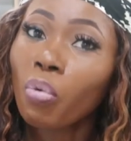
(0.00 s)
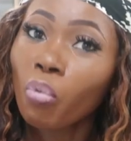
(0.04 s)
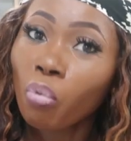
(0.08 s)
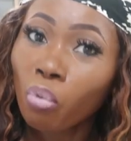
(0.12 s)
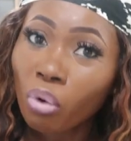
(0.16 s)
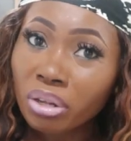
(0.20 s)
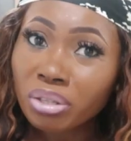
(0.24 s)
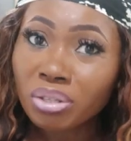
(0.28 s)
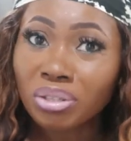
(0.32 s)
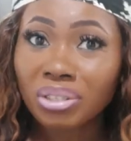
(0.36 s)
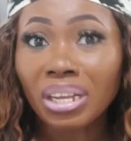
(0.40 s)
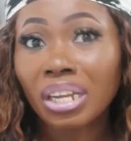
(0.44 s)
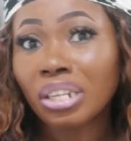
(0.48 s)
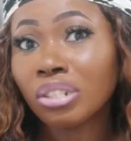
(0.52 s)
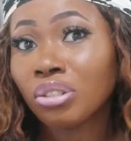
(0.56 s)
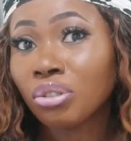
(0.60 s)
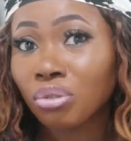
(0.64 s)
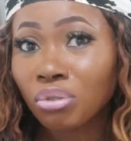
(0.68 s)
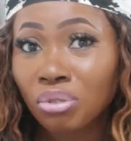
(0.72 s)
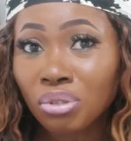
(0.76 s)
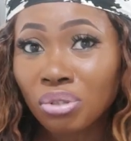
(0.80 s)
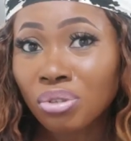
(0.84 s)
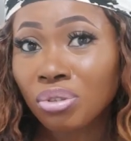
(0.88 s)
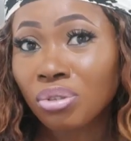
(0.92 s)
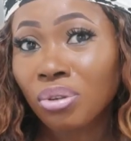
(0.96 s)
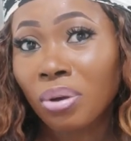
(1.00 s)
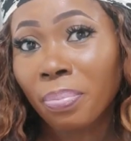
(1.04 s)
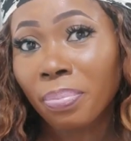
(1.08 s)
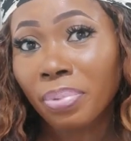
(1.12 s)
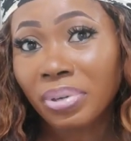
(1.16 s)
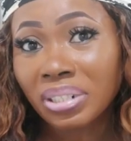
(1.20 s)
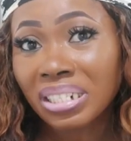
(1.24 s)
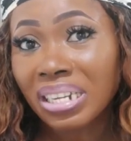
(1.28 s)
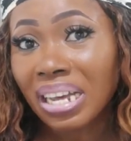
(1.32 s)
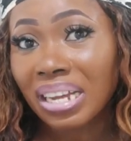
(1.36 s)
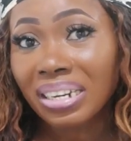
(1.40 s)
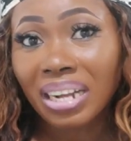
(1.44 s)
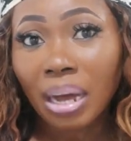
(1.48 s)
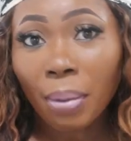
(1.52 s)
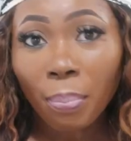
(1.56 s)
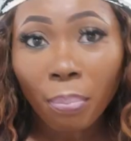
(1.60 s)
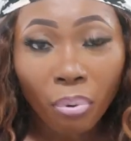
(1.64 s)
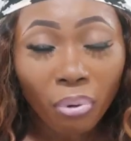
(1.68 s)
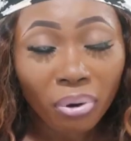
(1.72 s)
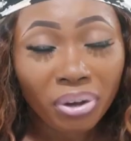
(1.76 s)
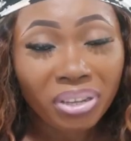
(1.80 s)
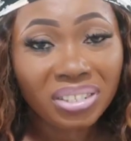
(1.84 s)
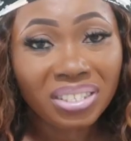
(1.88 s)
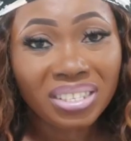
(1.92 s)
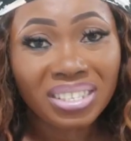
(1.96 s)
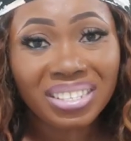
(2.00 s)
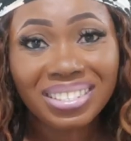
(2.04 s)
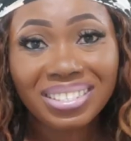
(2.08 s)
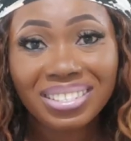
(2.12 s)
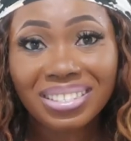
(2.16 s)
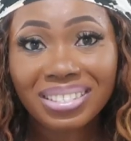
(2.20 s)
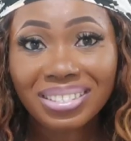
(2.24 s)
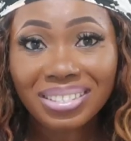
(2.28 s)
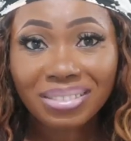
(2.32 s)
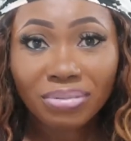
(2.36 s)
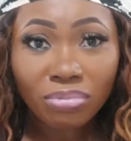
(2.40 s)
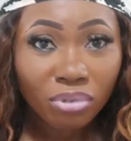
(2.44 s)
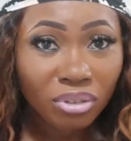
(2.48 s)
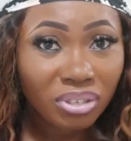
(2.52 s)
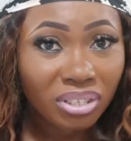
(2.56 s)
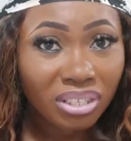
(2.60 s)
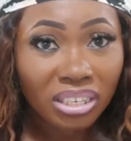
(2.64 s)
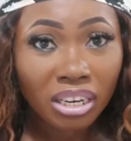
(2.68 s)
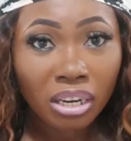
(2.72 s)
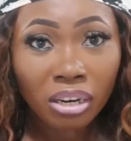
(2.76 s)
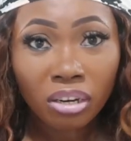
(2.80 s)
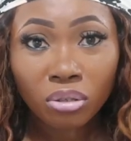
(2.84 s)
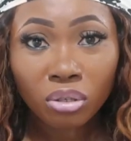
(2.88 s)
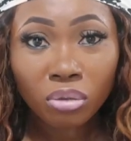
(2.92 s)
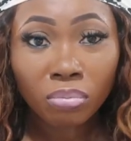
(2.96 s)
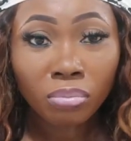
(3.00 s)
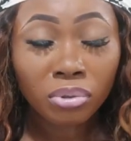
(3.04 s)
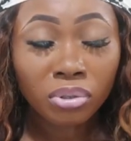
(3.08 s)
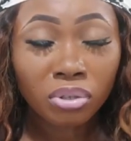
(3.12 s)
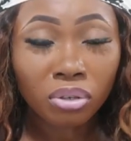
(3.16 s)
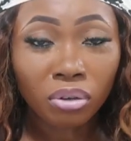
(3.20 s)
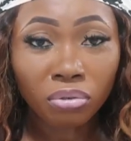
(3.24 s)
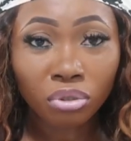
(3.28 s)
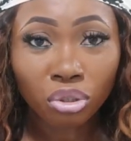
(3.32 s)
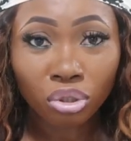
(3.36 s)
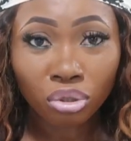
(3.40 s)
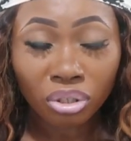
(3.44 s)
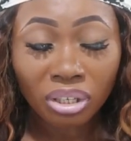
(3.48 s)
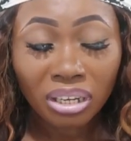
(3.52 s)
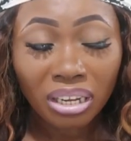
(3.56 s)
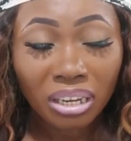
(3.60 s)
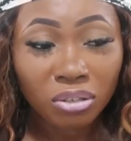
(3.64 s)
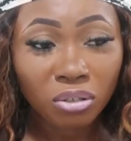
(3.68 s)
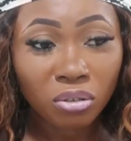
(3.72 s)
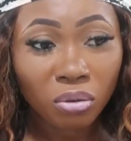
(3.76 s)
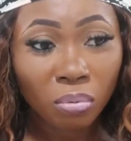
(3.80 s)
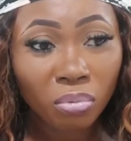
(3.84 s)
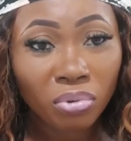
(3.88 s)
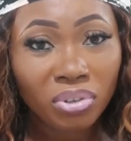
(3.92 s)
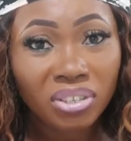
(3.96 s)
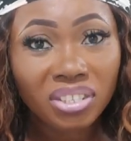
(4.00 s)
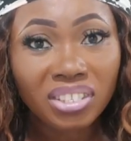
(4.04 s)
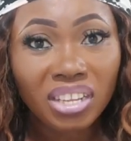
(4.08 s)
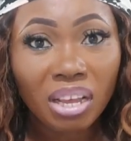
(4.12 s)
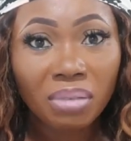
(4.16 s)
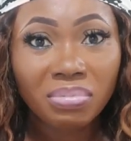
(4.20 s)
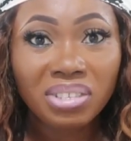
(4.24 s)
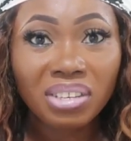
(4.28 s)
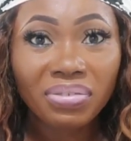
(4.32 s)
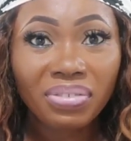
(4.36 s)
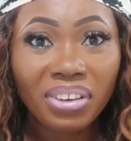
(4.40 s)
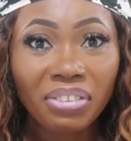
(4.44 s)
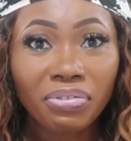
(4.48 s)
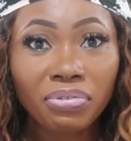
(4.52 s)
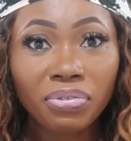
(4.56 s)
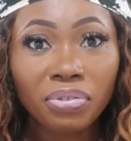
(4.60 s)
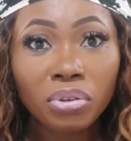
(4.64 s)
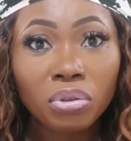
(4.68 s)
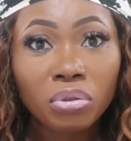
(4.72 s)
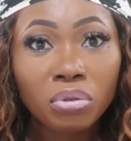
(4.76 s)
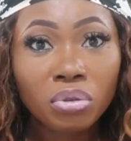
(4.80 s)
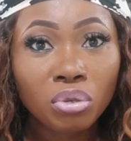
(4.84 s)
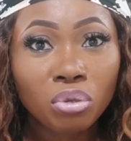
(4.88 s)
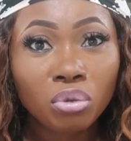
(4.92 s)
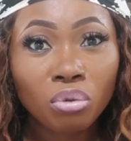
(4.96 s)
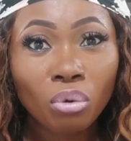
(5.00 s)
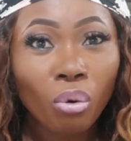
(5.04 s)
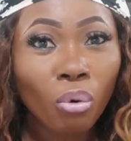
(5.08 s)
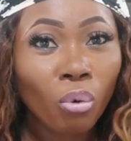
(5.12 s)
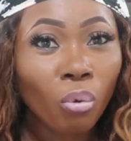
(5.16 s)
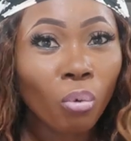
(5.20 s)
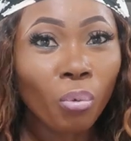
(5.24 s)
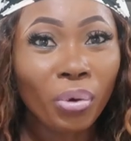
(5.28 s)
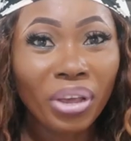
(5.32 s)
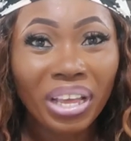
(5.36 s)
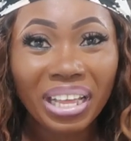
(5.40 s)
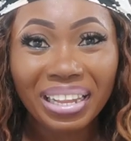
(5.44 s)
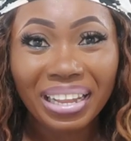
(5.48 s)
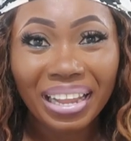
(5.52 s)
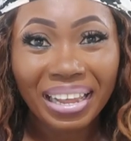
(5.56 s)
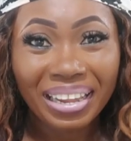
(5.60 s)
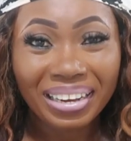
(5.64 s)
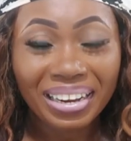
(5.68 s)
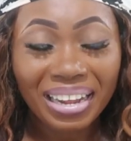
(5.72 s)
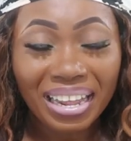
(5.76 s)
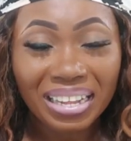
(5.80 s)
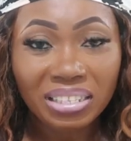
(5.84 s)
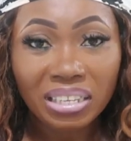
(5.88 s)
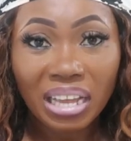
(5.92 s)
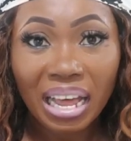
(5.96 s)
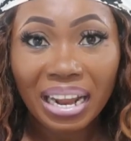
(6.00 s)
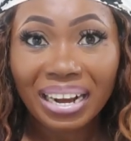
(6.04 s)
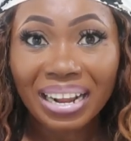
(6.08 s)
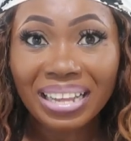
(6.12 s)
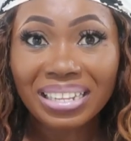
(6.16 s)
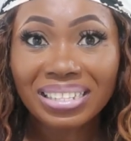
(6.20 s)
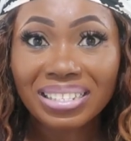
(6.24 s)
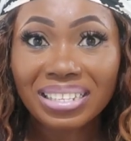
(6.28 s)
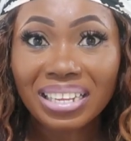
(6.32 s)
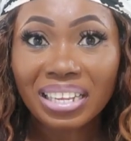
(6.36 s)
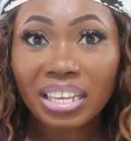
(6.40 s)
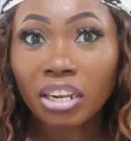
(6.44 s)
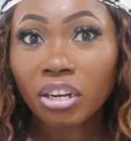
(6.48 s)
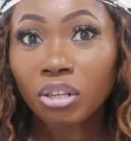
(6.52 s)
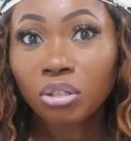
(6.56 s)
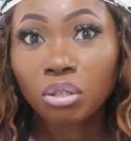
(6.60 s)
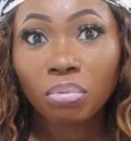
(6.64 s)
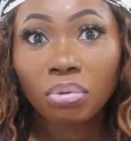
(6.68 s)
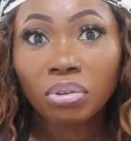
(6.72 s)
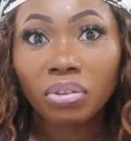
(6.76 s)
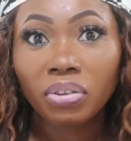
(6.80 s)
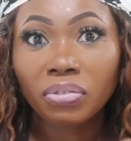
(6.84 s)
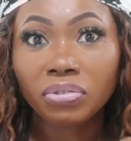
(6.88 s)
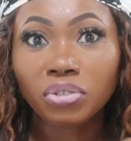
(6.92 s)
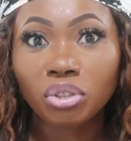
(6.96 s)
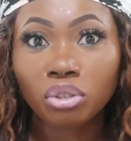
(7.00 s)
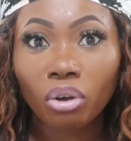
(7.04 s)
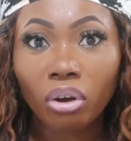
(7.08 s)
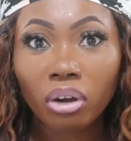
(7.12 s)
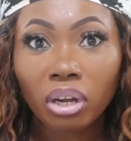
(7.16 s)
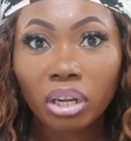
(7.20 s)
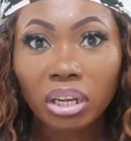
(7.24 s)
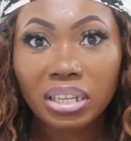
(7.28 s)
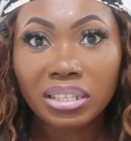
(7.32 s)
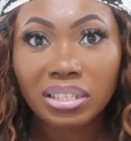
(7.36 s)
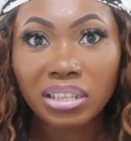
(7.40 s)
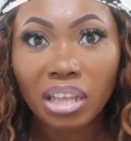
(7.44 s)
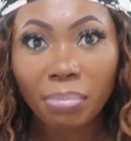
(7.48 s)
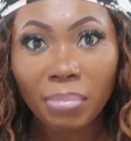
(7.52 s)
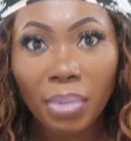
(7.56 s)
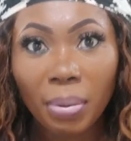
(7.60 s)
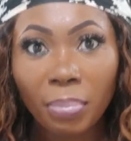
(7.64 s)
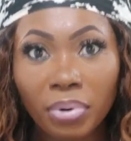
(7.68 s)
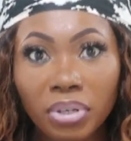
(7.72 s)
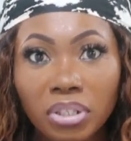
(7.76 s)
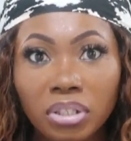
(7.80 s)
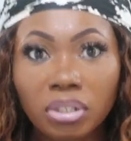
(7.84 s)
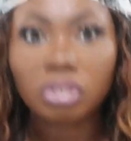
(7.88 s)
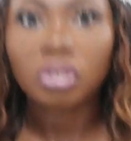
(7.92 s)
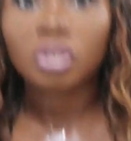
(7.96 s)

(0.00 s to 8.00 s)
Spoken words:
What you can do to your body at that point is using a little bit of sugar. So most times if I feel so weak like that and I take a little bit of chocolate, like my body